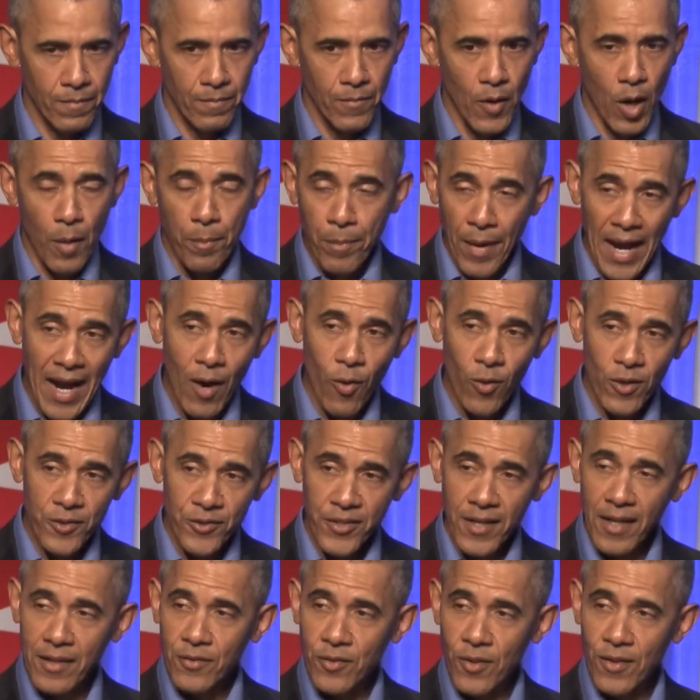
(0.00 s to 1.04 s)
Our power
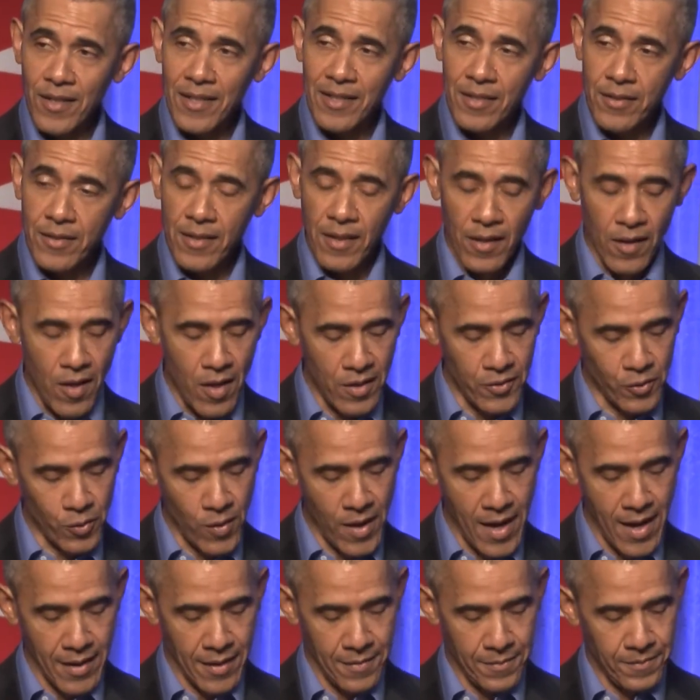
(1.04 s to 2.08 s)
sector is still on
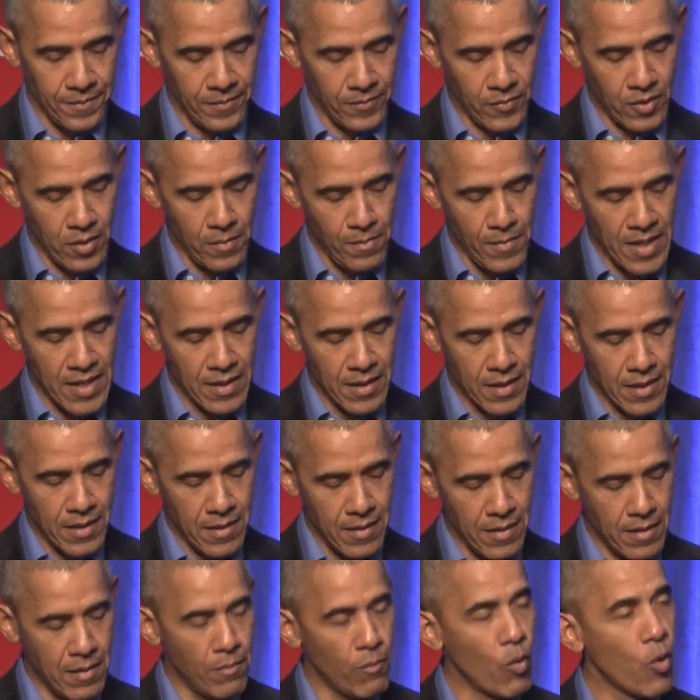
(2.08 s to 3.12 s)
track to
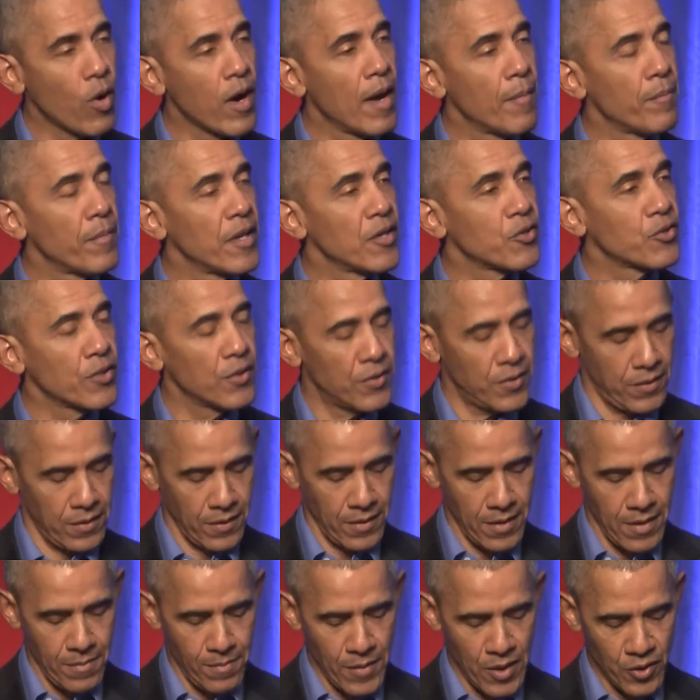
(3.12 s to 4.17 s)
meet the more ambitious
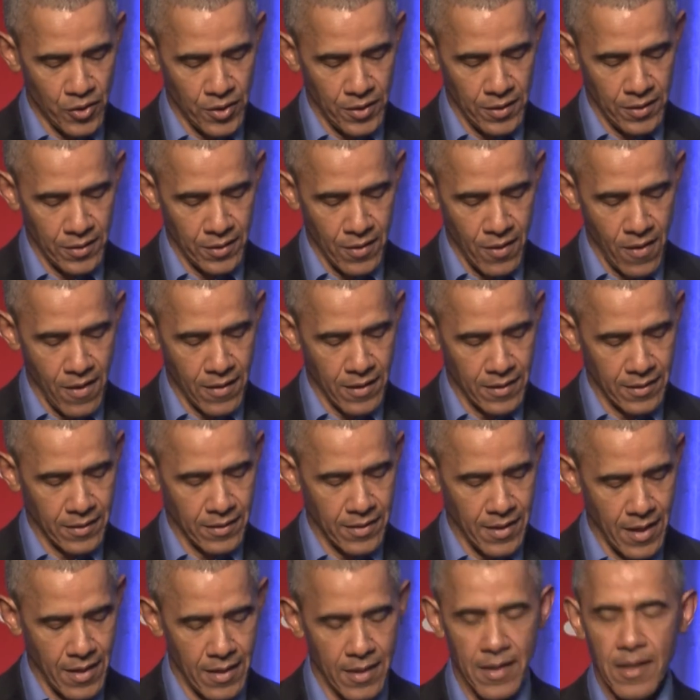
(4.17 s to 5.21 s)
emissions targets
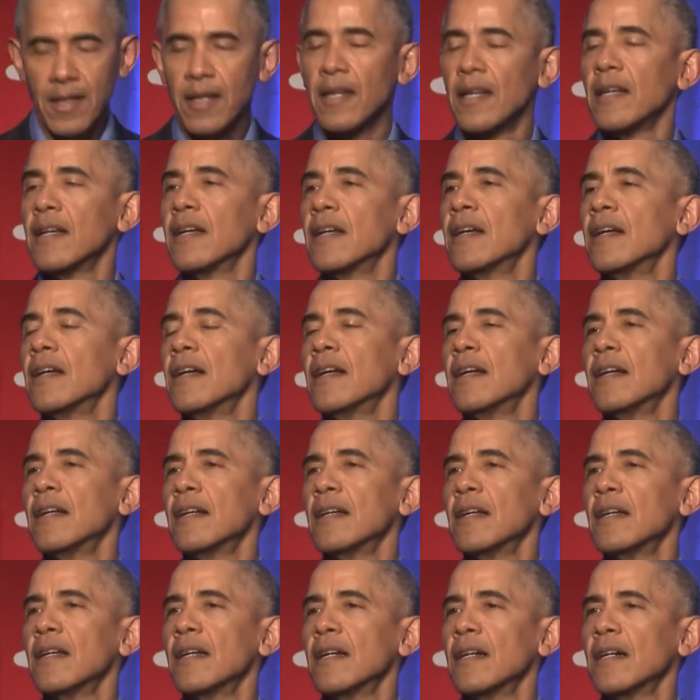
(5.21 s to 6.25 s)
set
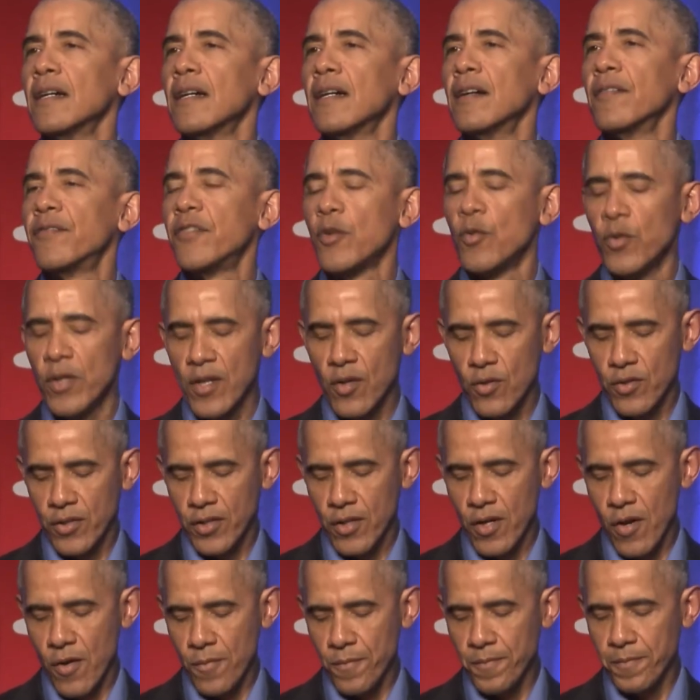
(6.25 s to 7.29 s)
a few years
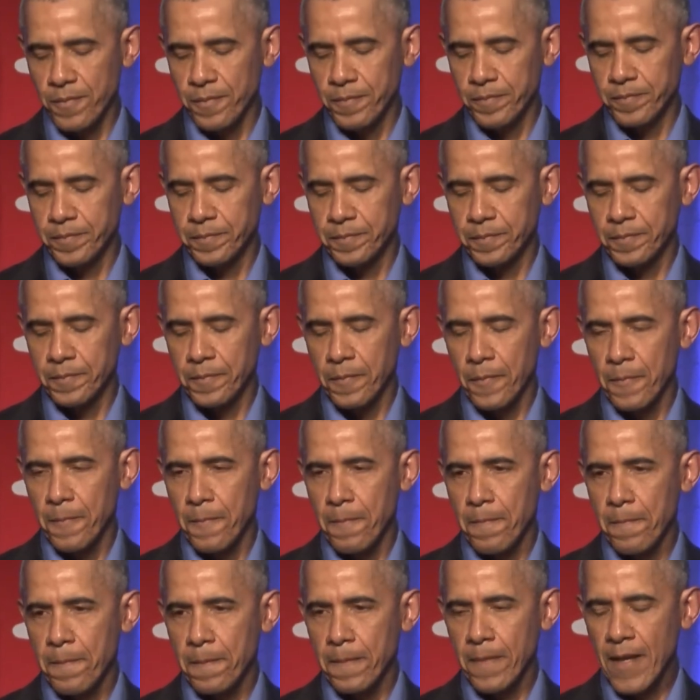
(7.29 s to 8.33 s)
ago.
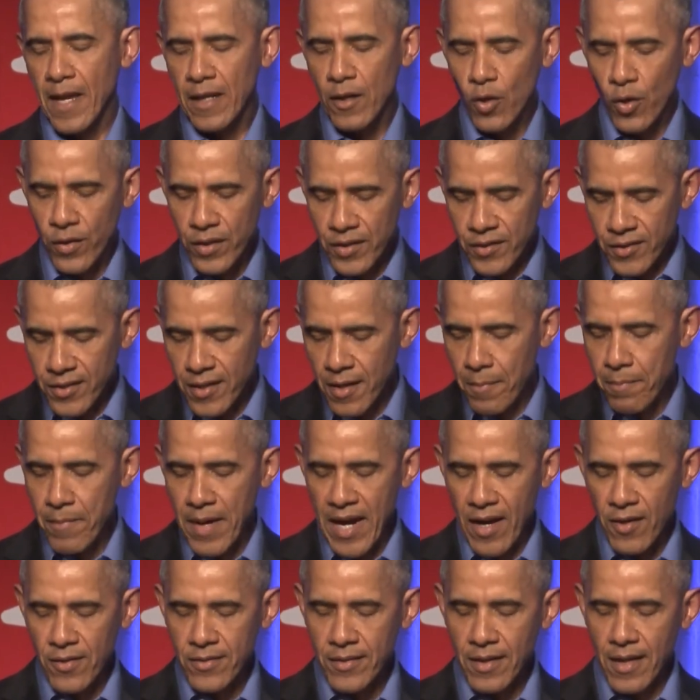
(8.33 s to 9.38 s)
I know that some
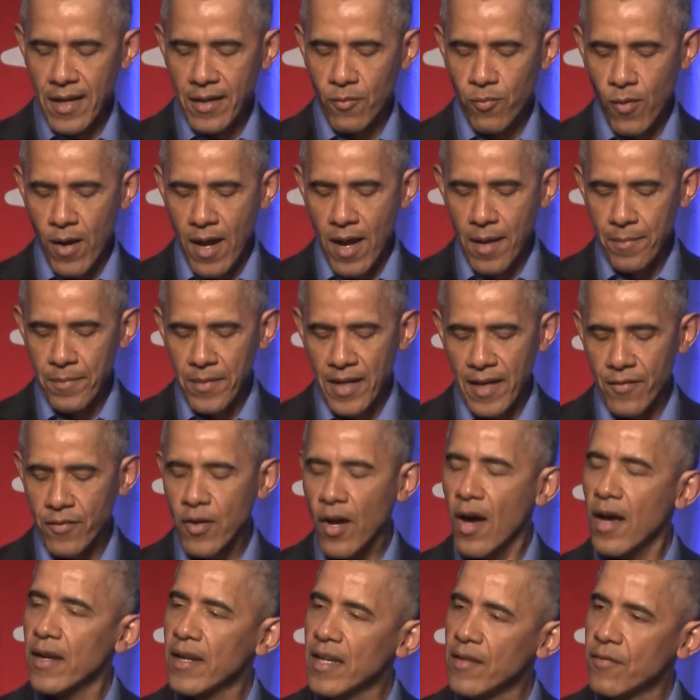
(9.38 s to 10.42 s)
mayors, like Rahm, have
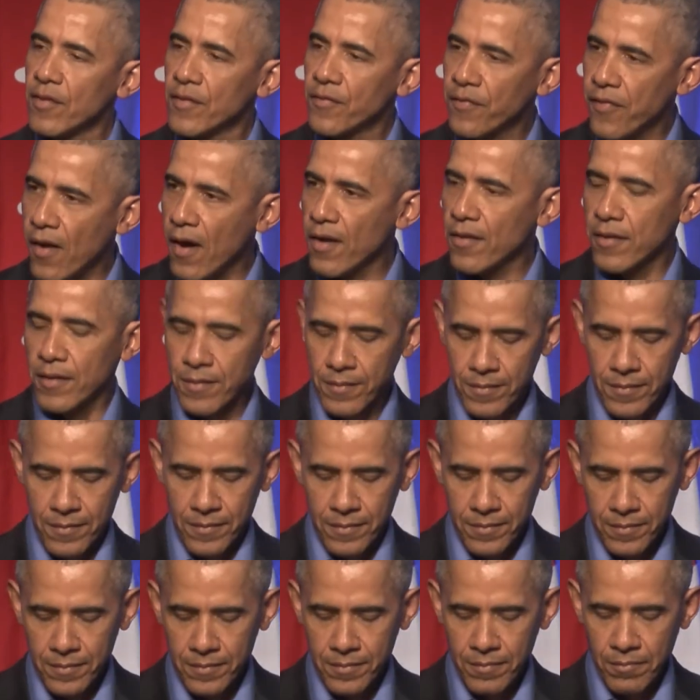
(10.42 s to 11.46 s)
gone even farther
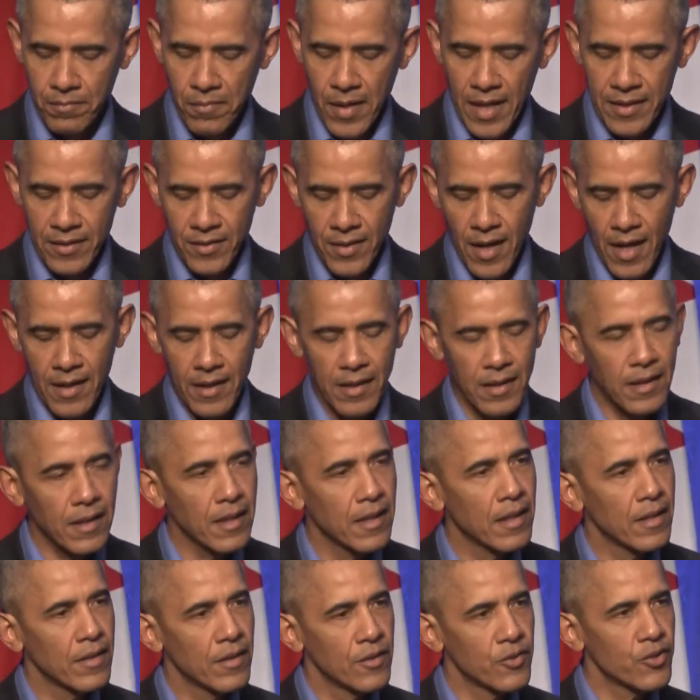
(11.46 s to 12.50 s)
by signing
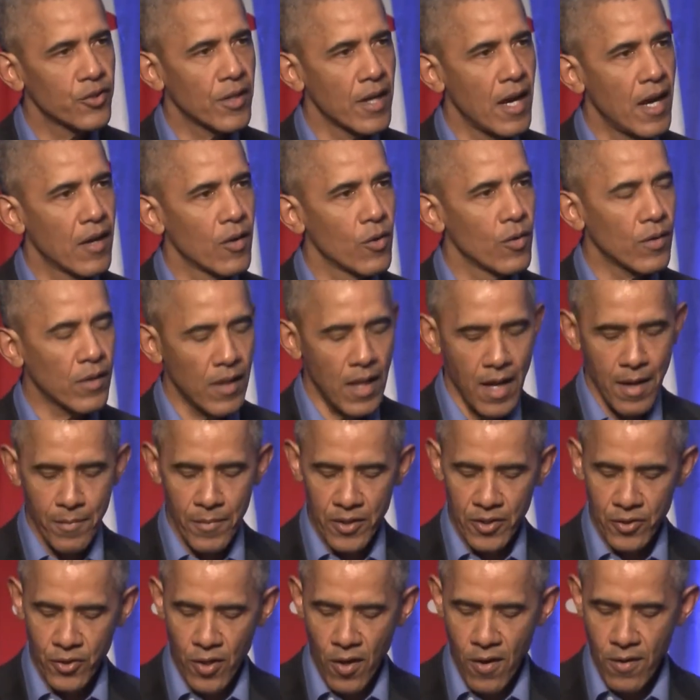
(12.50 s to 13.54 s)
the Chicago
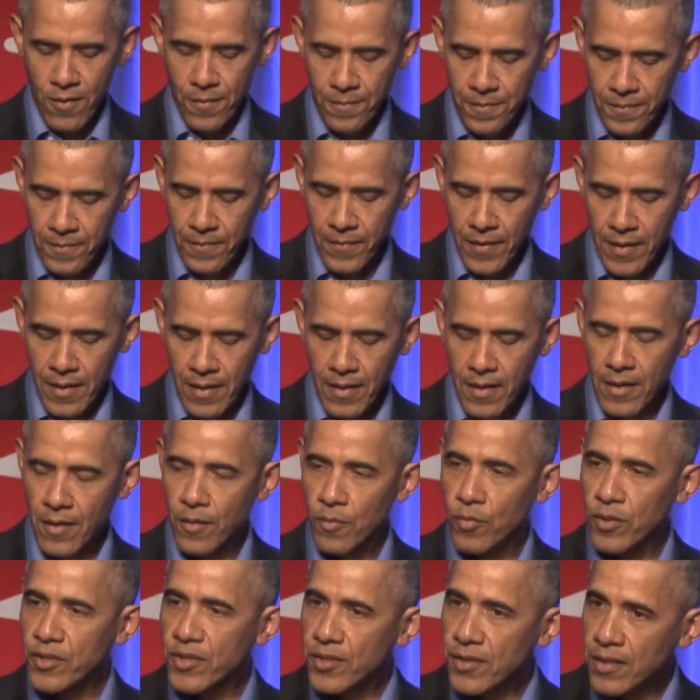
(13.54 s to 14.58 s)
Climate Charter,
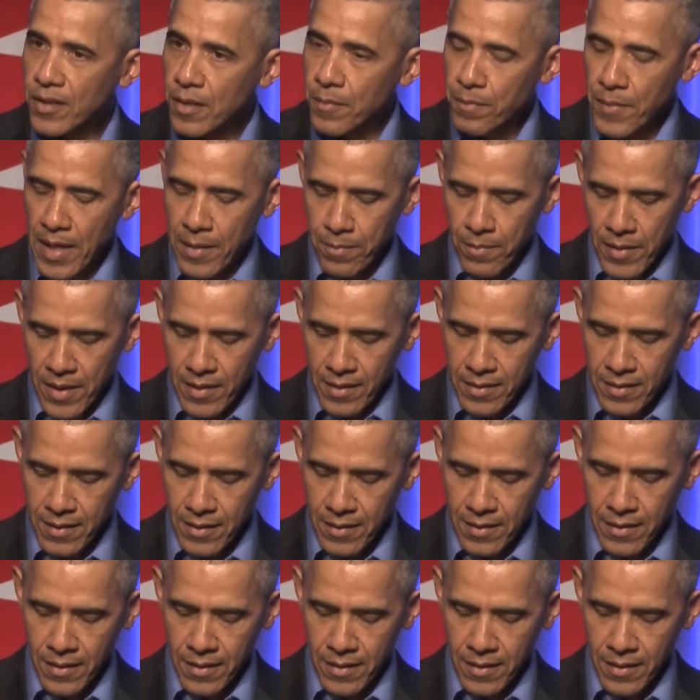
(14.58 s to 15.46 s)
which is a commitment